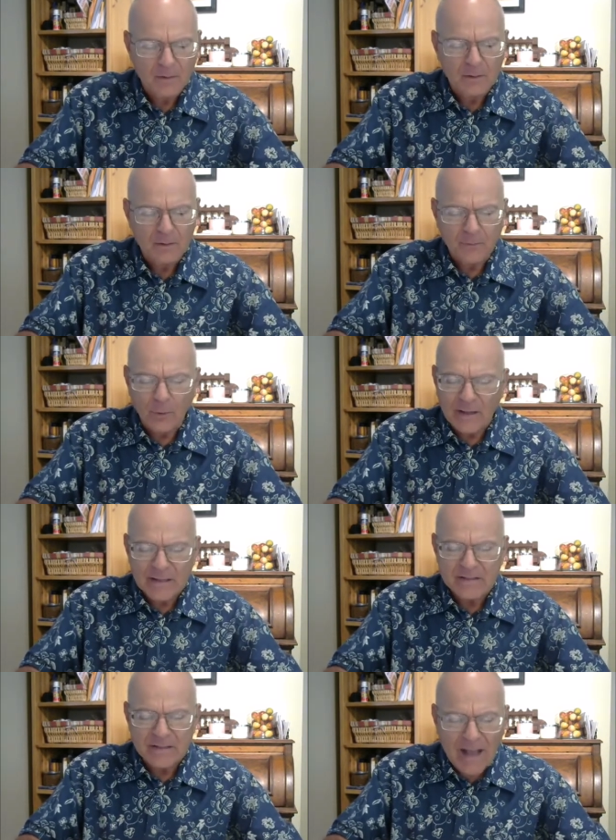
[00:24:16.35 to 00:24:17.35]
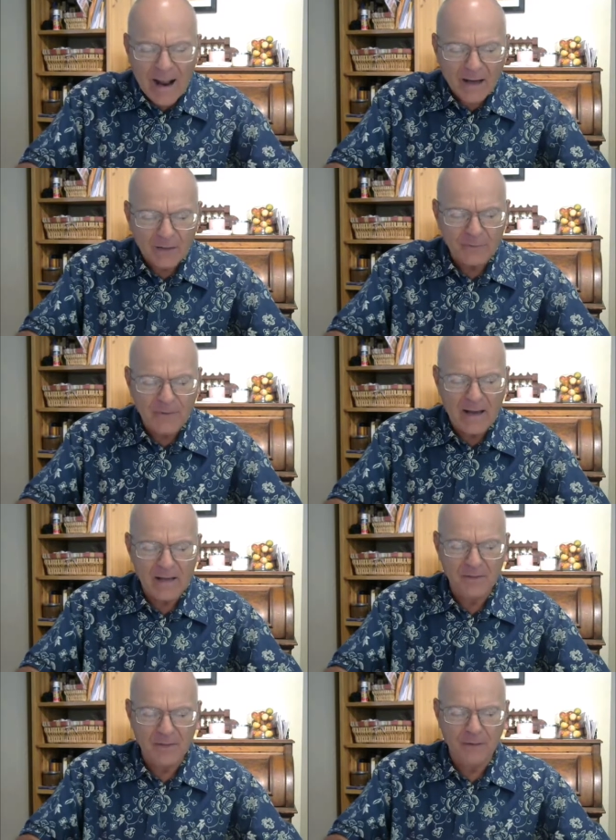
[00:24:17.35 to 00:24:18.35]
For it is not a vain
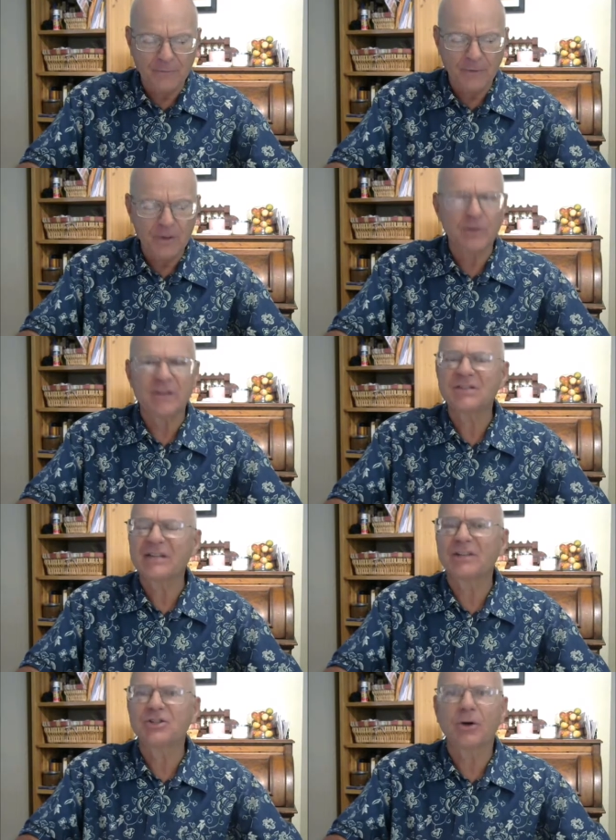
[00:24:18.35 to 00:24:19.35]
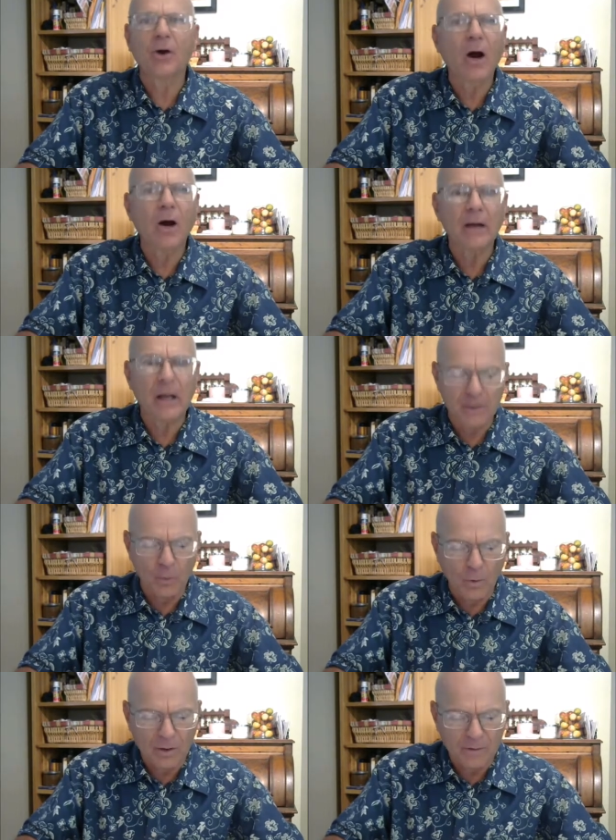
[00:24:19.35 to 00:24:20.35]
thing for you to set your heart on the
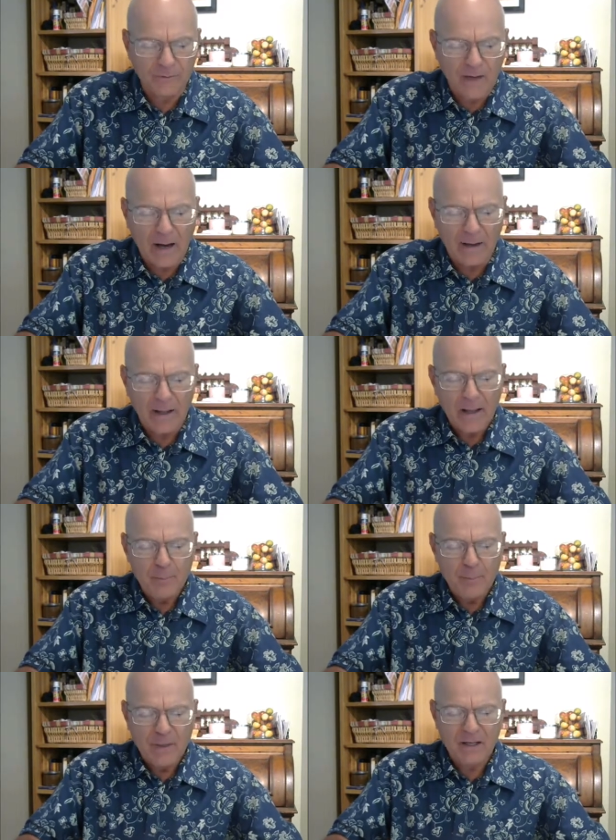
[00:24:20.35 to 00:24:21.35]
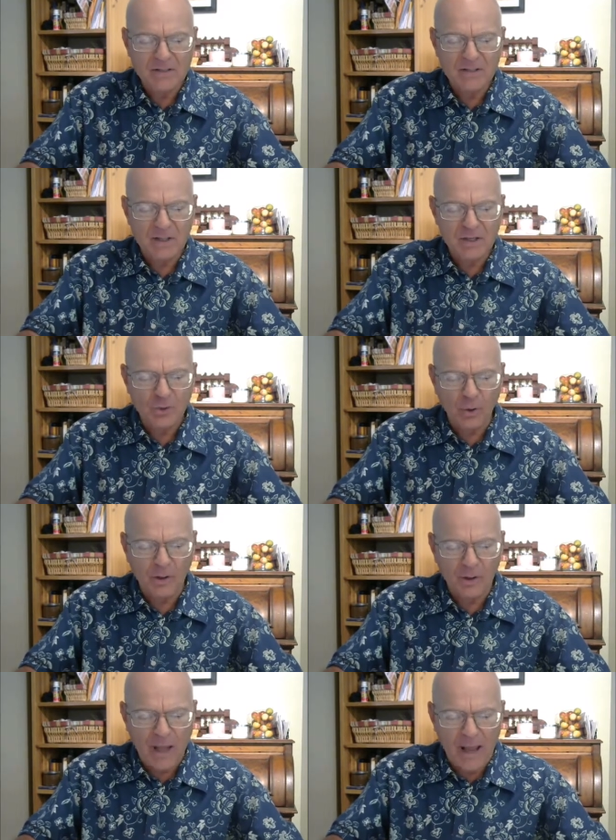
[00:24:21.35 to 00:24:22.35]
word of God because it is your
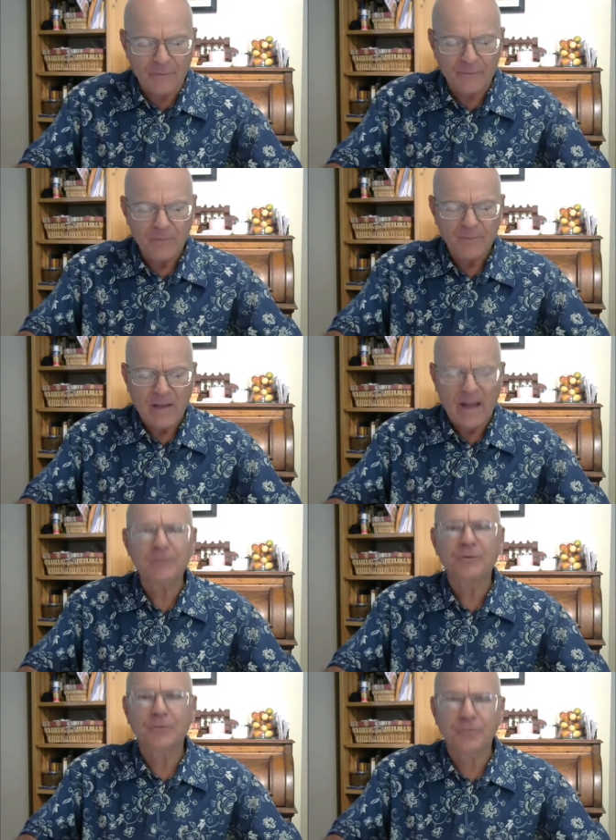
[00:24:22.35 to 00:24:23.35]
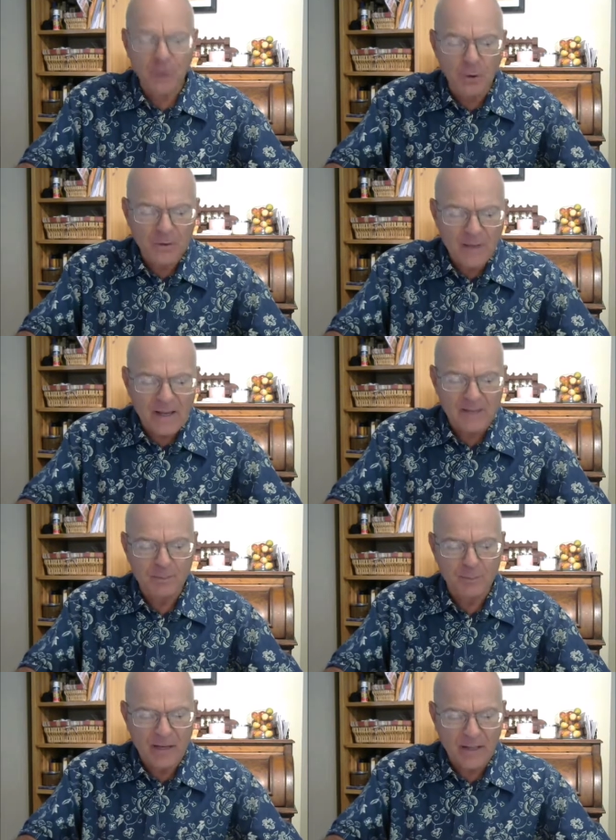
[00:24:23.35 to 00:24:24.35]
life. And through this,
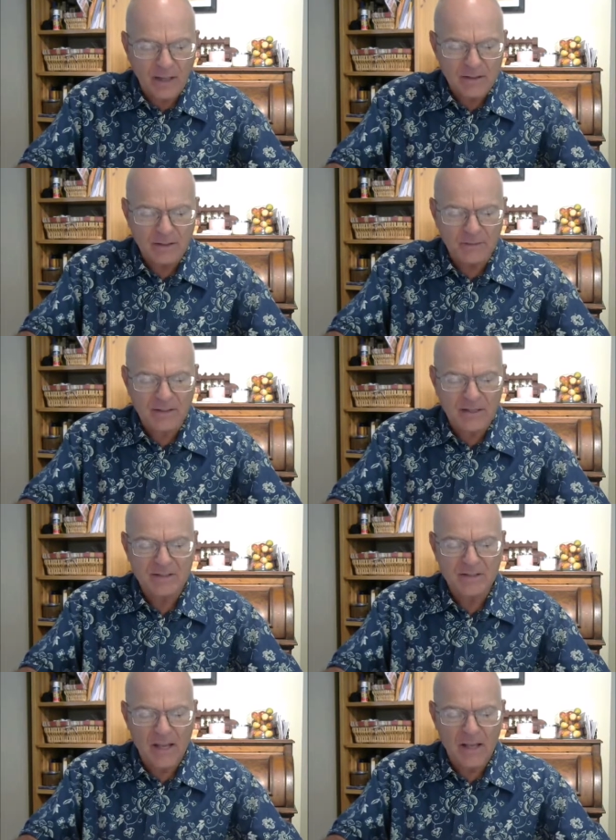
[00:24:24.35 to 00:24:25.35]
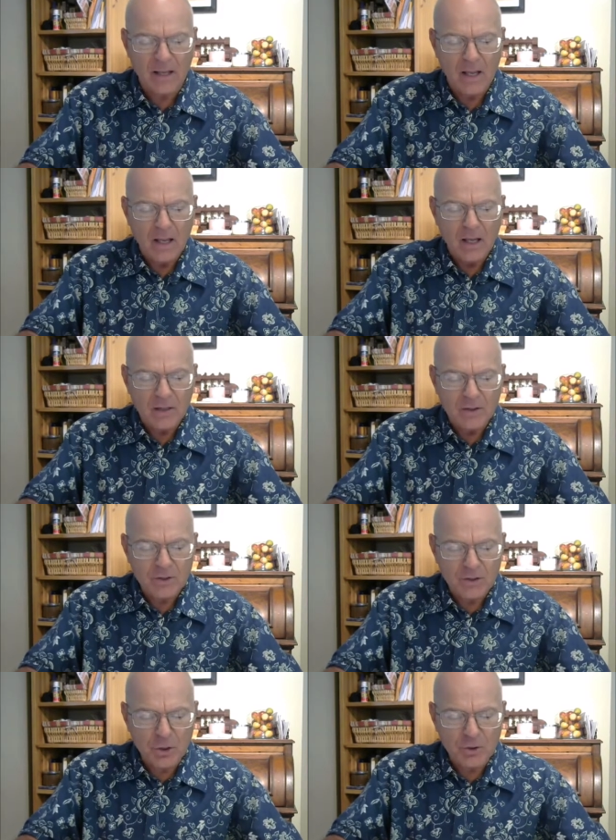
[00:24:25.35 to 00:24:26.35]
because of this thing,
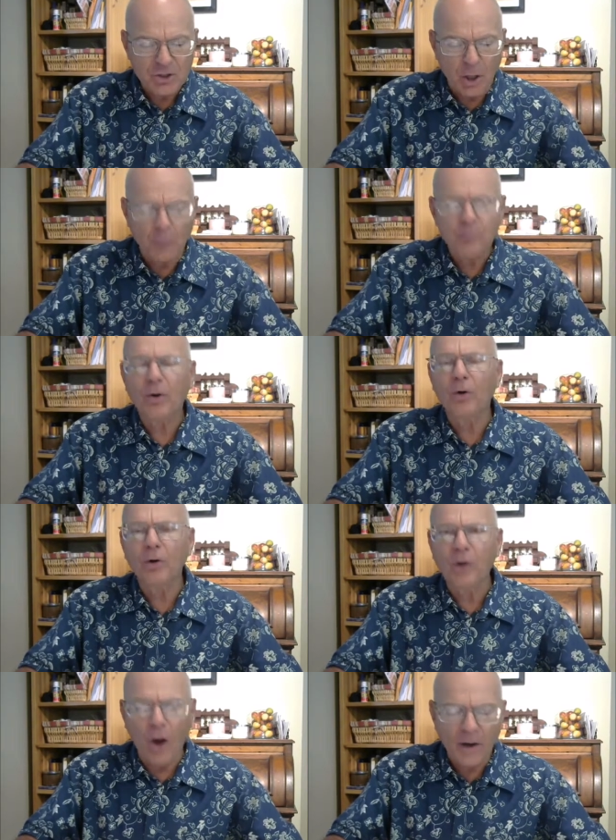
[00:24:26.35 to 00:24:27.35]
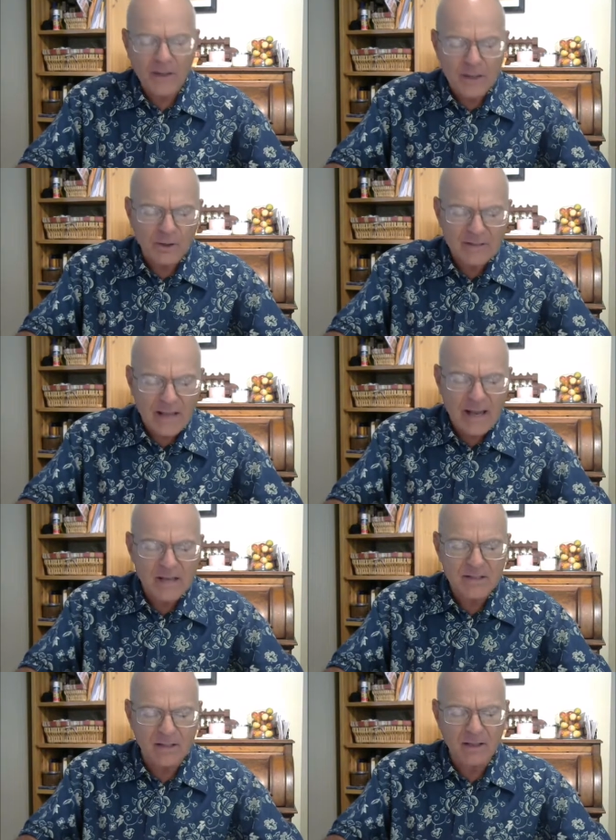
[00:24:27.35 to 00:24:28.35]
you shall prolong your
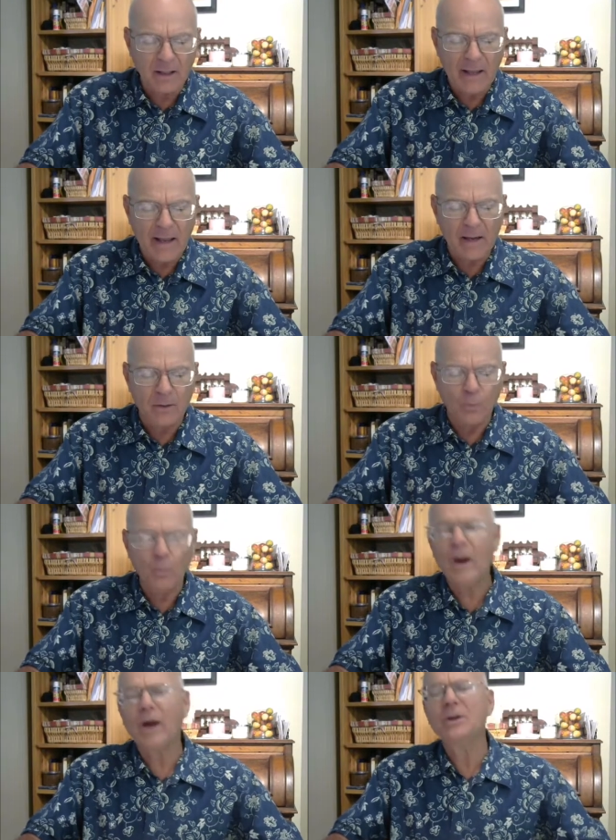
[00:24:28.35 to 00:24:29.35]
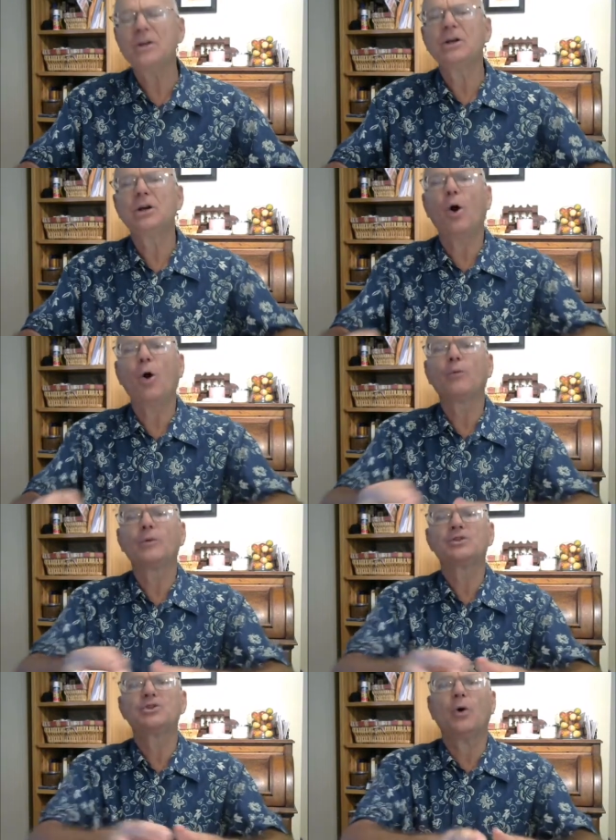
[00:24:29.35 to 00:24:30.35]
days in the land where you go over
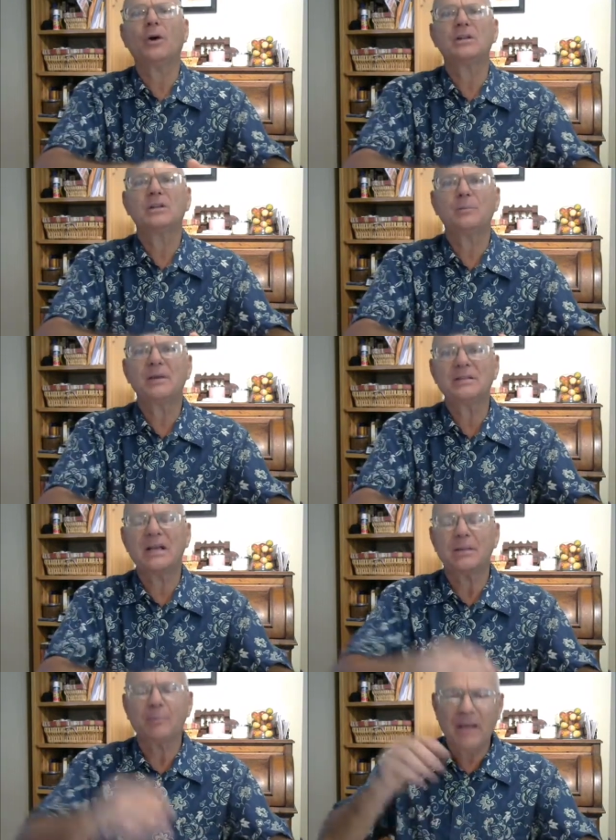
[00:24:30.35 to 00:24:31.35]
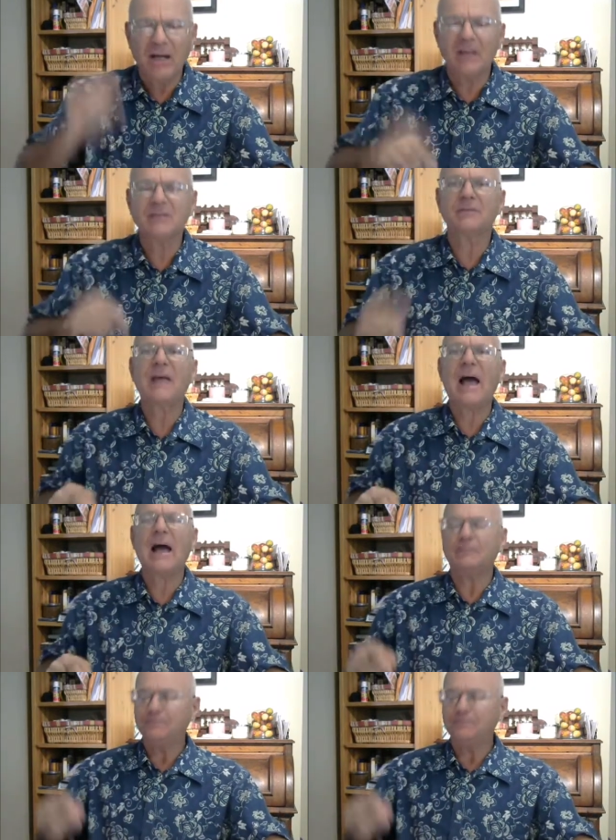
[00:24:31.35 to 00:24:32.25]
Jordan to possess. Because of that,